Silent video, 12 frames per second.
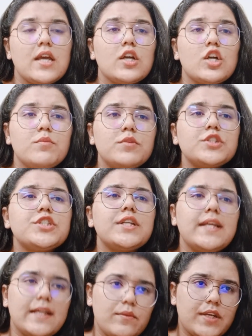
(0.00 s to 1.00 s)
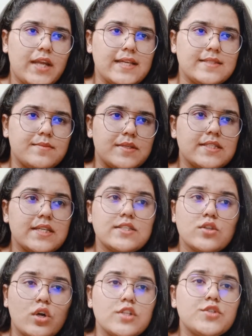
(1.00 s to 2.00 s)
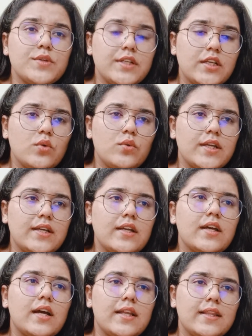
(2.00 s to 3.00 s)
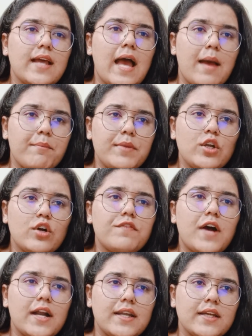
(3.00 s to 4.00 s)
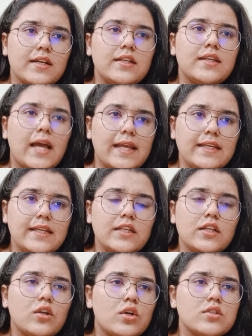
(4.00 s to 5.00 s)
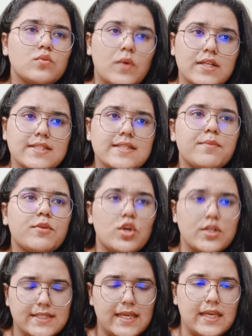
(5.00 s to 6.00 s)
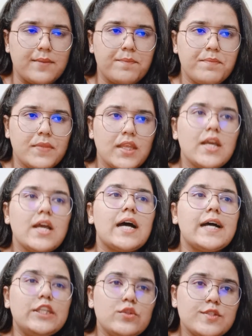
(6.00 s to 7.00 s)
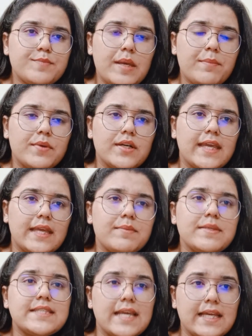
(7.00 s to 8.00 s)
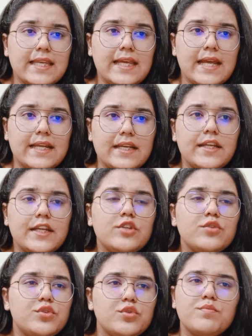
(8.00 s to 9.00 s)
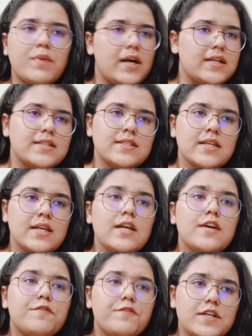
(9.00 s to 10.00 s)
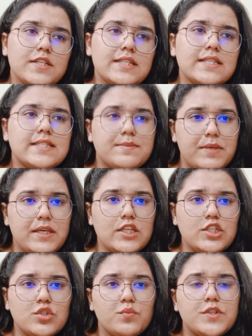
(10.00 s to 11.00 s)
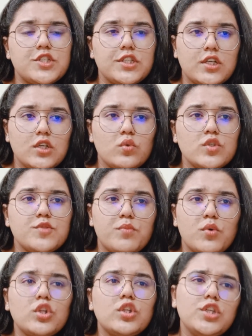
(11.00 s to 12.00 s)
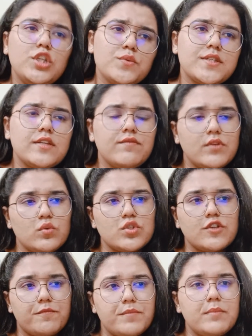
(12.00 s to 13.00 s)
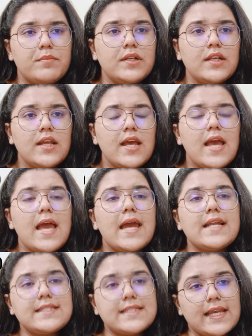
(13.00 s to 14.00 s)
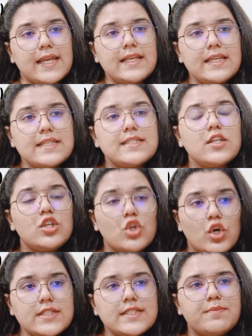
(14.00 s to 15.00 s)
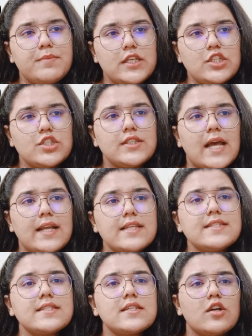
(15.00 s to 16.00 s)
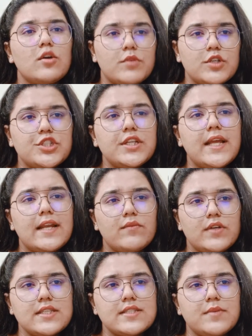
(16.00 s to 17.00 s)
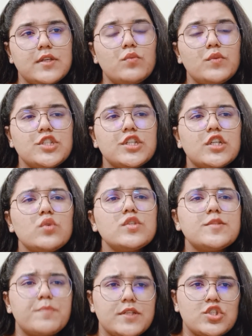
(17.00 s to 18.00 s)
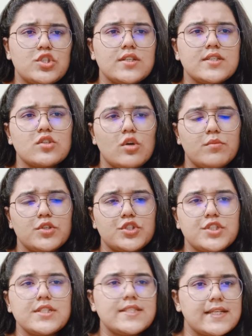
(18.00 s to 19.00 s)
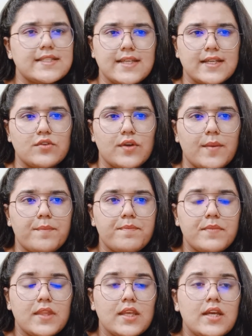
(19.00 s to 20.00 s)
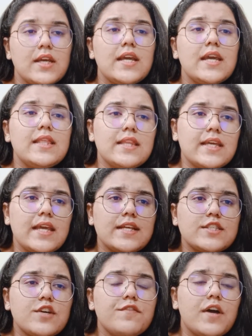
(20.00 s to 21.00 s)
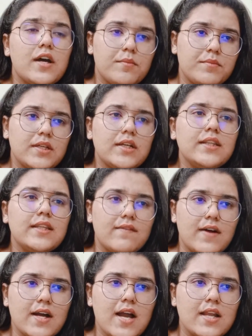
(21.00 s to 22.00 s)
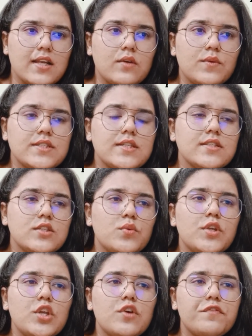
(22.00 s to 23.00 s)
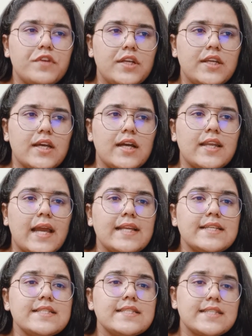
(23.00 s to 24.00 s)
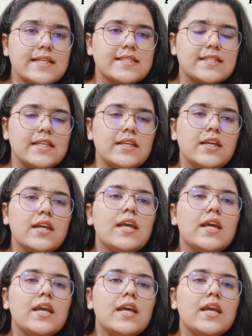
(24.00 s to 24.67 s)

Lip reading: Commercial advertisements is also included in the ambit of Article 19, Clause 1, Subclause A. A newspaper can be segregated into two parts. First is speech, which includes both news and views of people, and second is the non-speech, that is commercial advertisement, which includes pictures, commercials, etc. In the case of Hamdard Davakhana versus Union of India 1960,